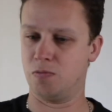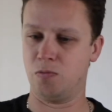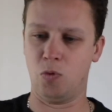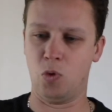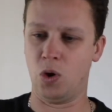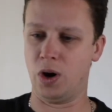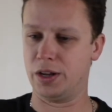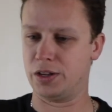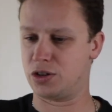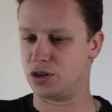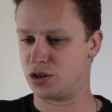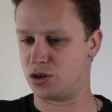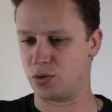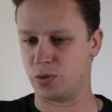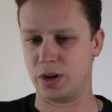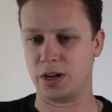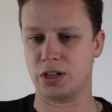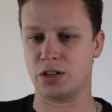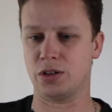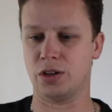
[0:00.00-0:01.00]
white
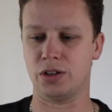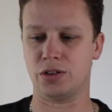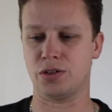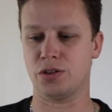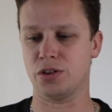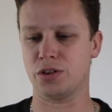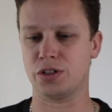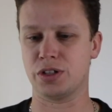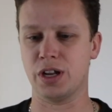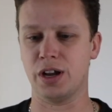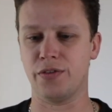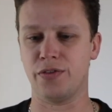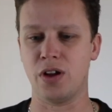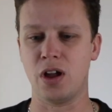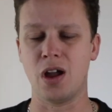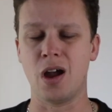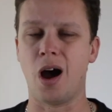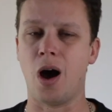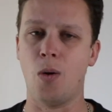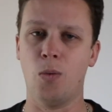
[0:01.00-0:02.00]
streaks and that sort of stuff.
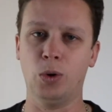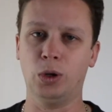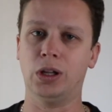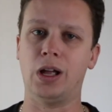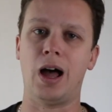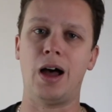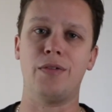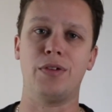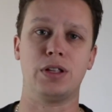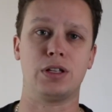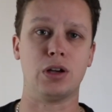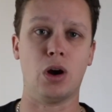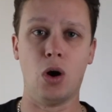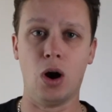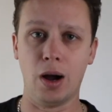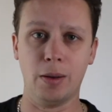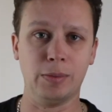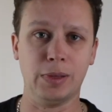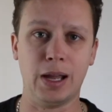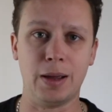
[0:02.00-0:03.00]
I will have a
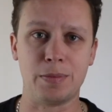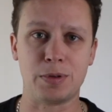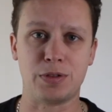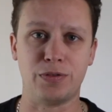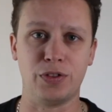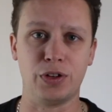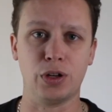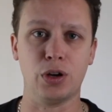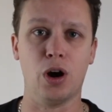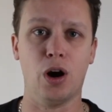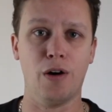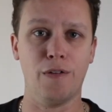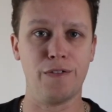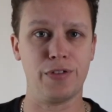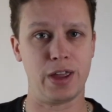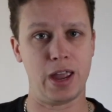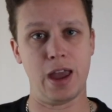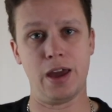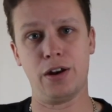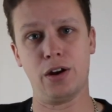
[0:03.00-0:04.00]
time-lapse video of
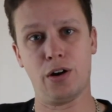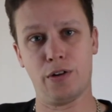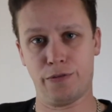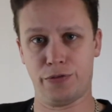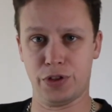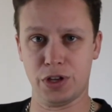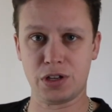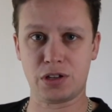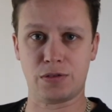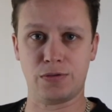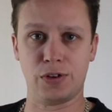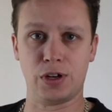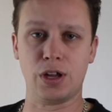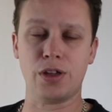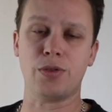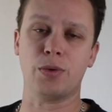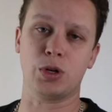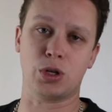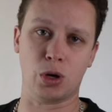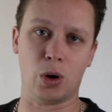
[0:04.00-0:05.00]
the edit of this
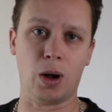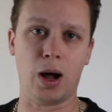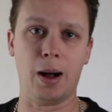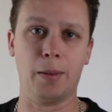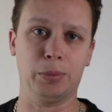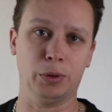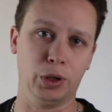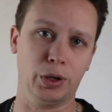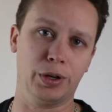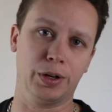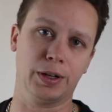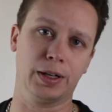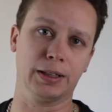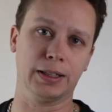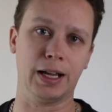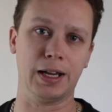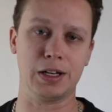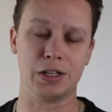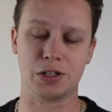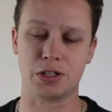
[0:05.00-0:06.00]
video, which I'll upload at a
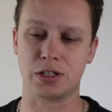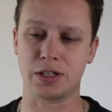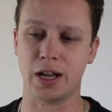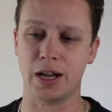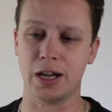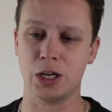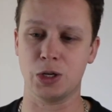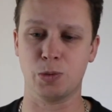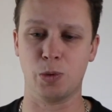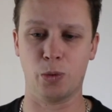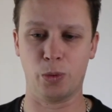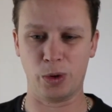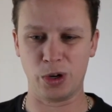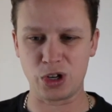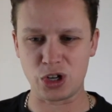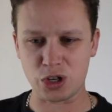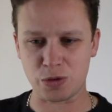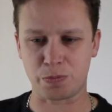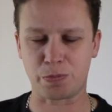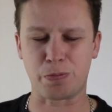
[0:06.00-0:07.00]
later stage, but we're
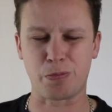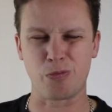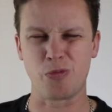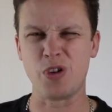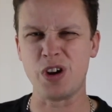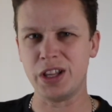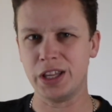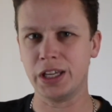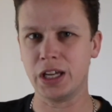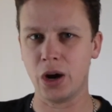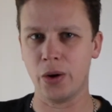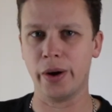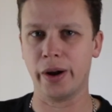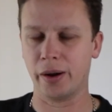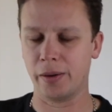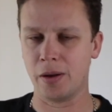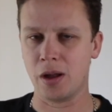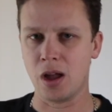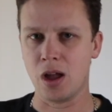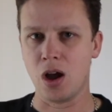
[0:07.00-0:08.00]
just really
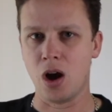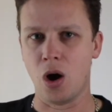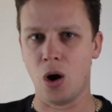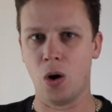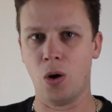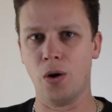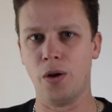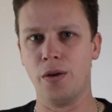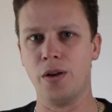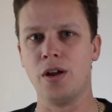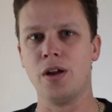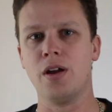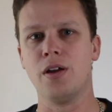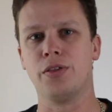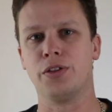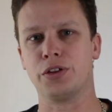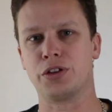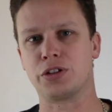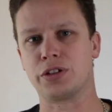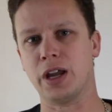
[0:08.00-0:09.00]
going on
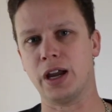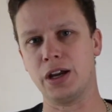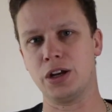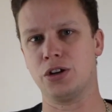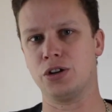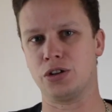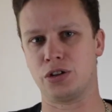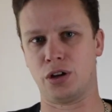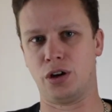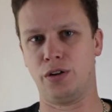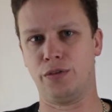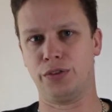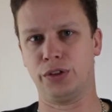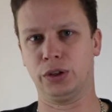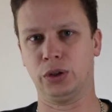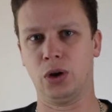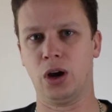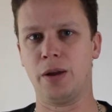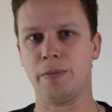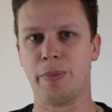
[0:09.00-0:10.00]
the stages of the
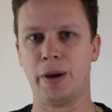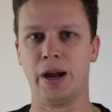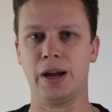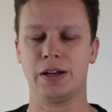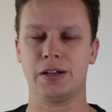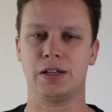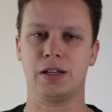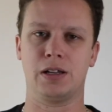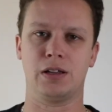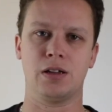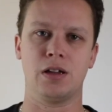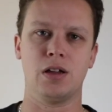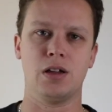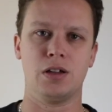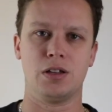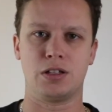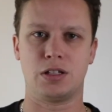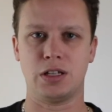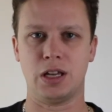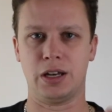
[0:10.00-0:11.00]
light painting,
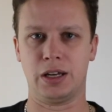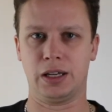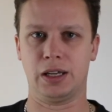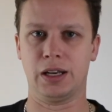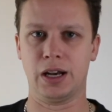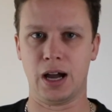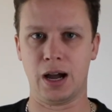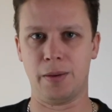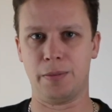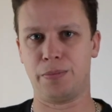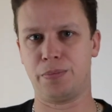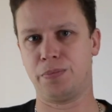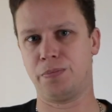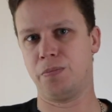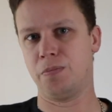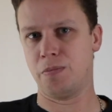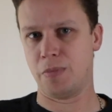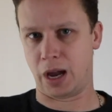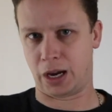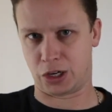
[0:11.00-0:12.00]
setting it up,
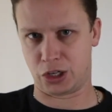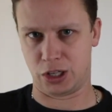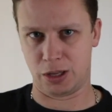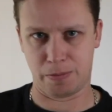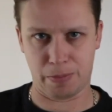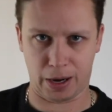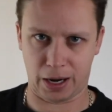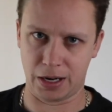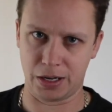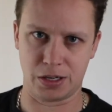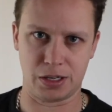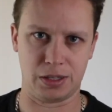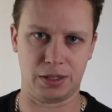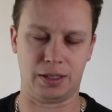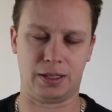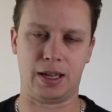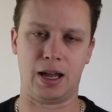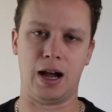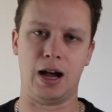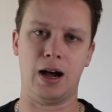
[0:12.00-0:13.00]
actually painting
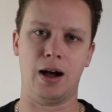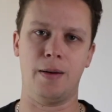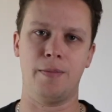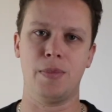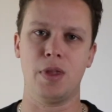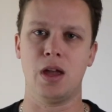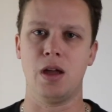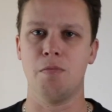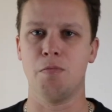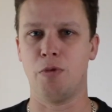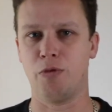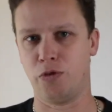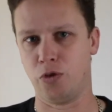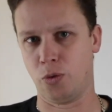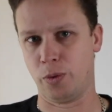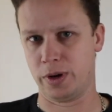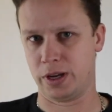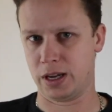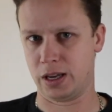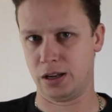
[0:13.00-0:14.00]
the car before
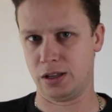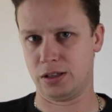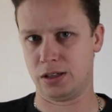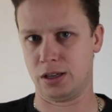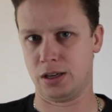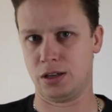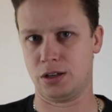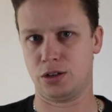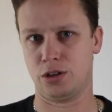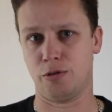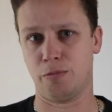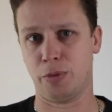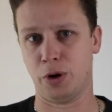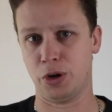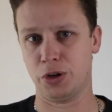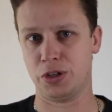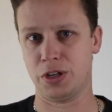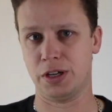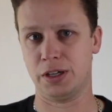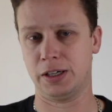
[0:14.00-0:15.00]
we get into any sort of
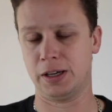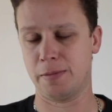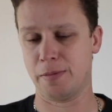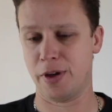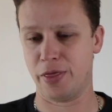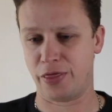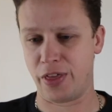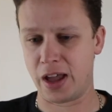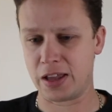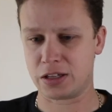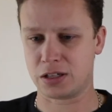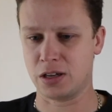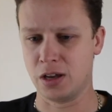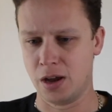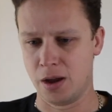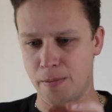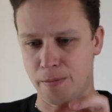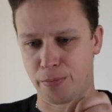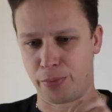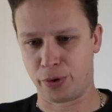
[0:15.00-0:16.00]
post-editing. But that's
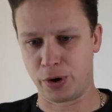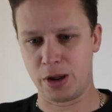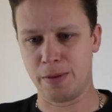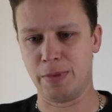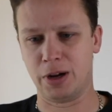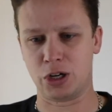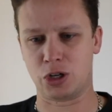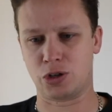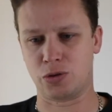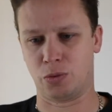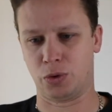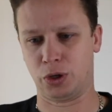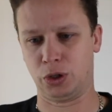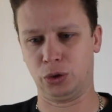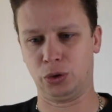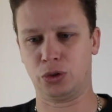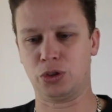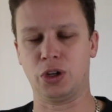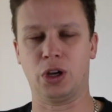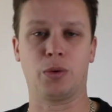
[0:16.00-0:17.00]
pretty much what it
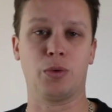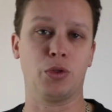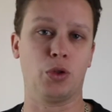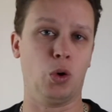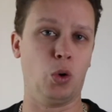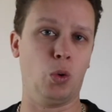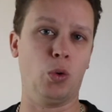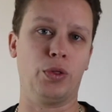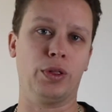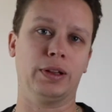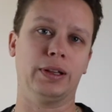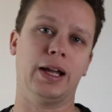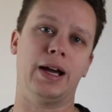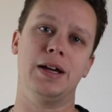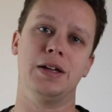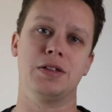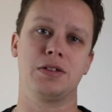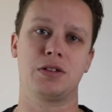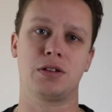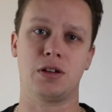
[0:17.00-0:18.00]
looks like with all the
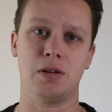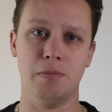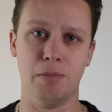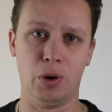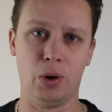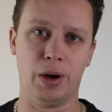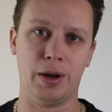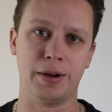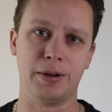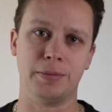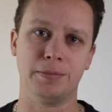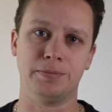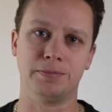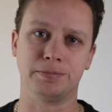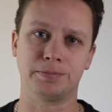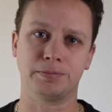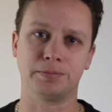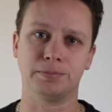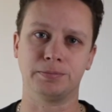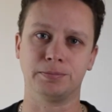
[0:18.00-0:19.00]
layers combined.
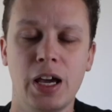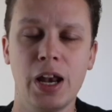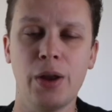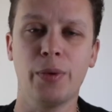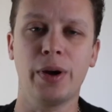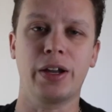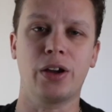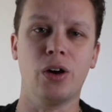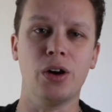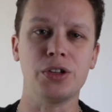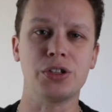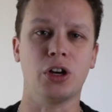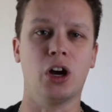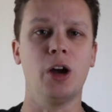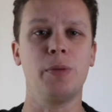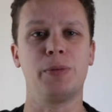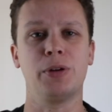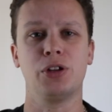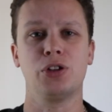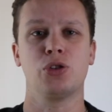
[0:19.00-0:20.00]
Anyway guys, I
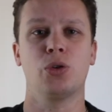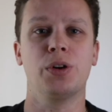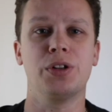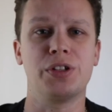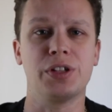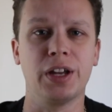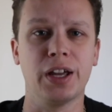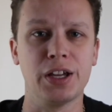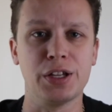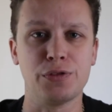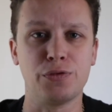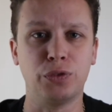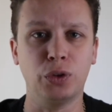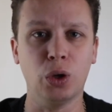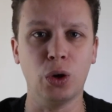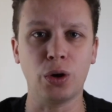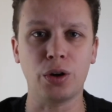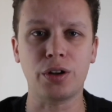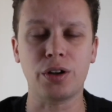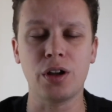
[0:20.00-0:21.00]
hope you enjoyed today's
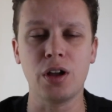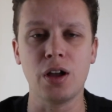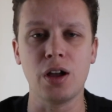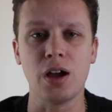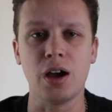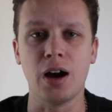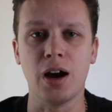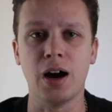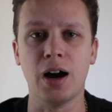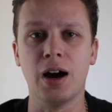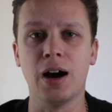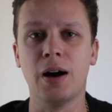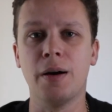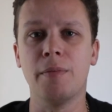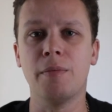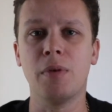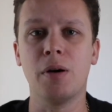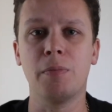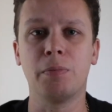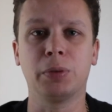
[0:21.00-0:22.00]
vlog.
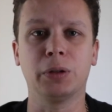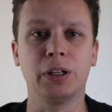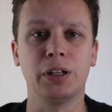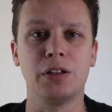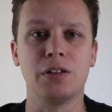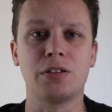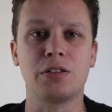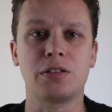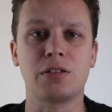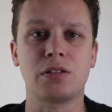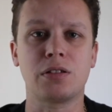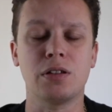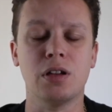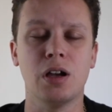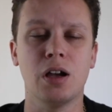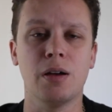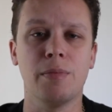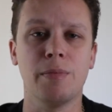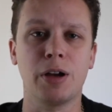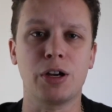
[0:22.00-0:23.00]
Please
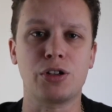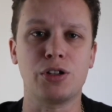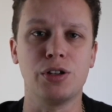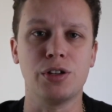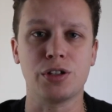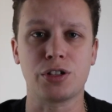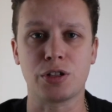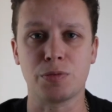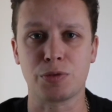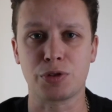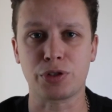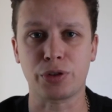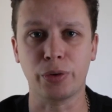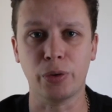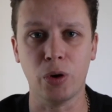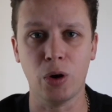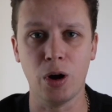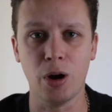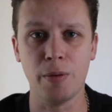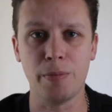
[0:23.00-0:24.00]
make sure you
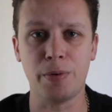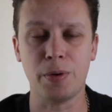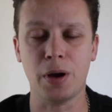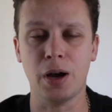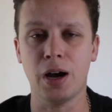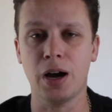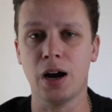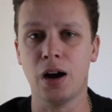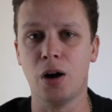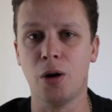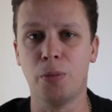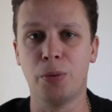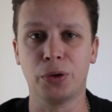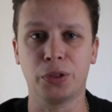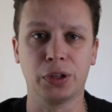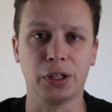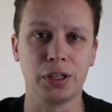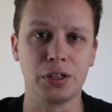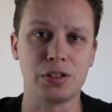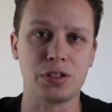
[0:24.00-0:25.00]
subscribe. I'll
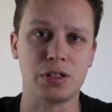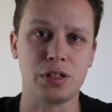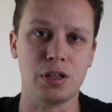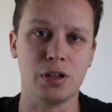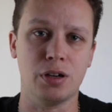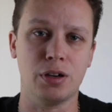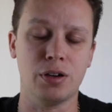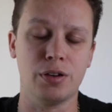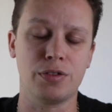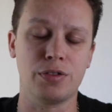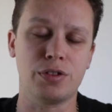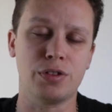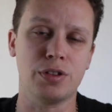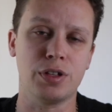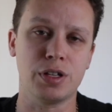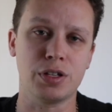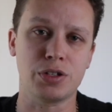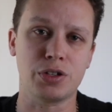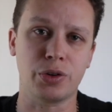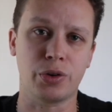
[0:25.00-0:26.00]
put links to the
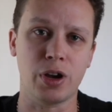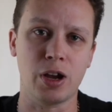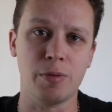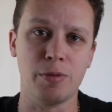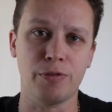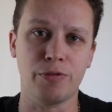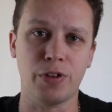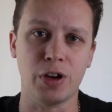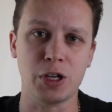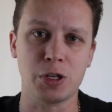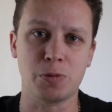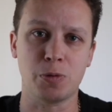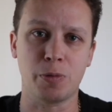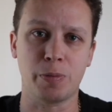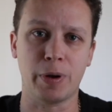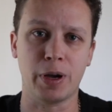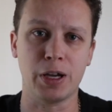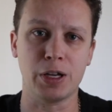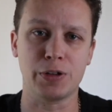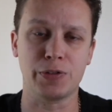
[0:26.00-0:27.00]
Instagram and
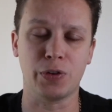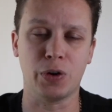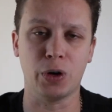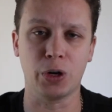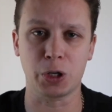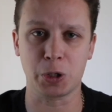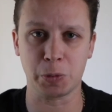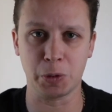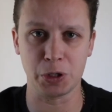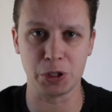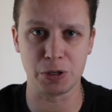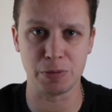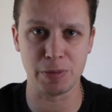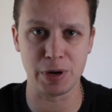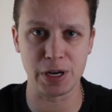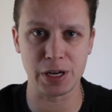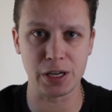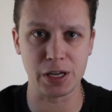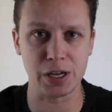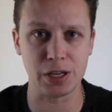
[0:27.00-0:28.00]
Facebook page for High Explosive
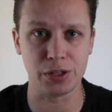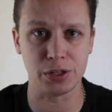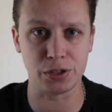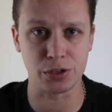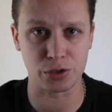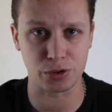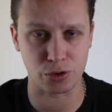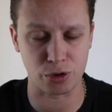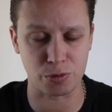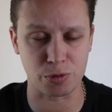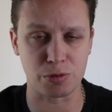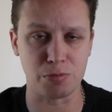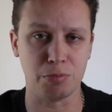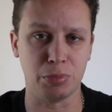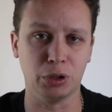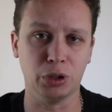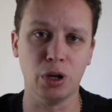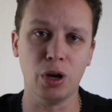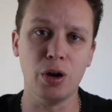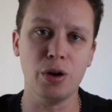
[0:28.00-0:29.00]
Media in the description
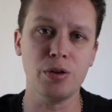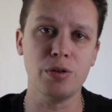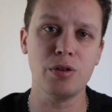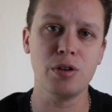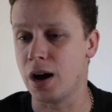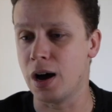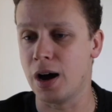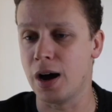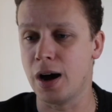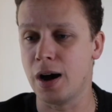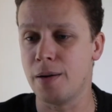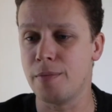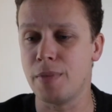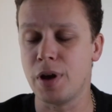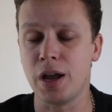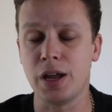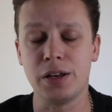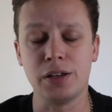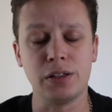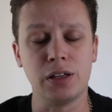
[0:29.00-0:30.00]
below.
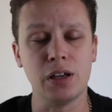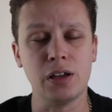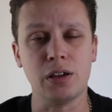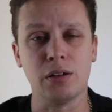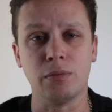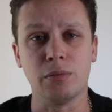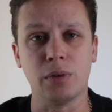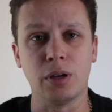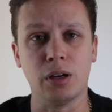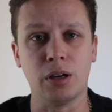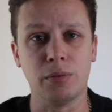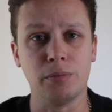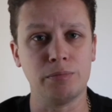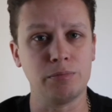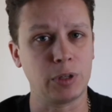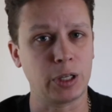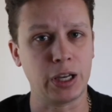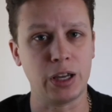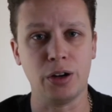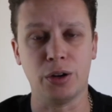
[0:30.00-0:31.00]
And yeah,
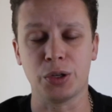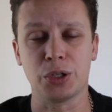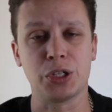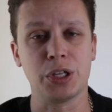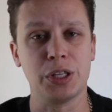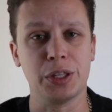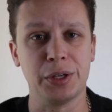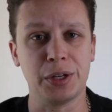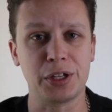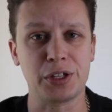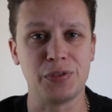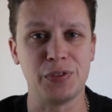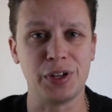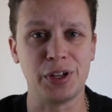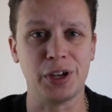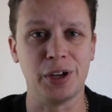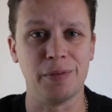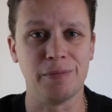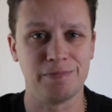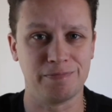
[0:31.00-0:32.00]
again, I'll see you in the next
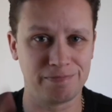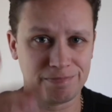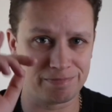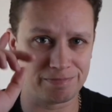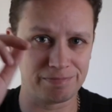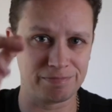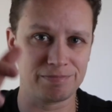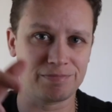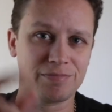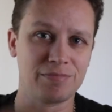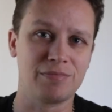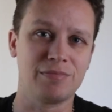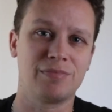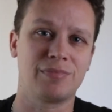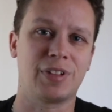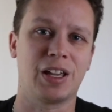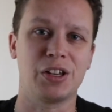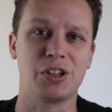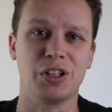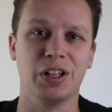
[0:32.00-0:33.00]
video.
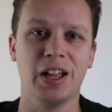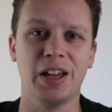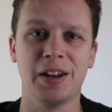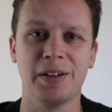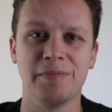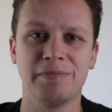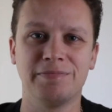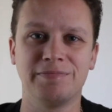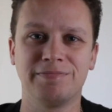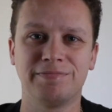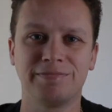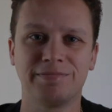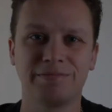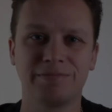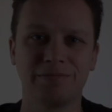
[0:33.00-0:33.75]
Catch you later.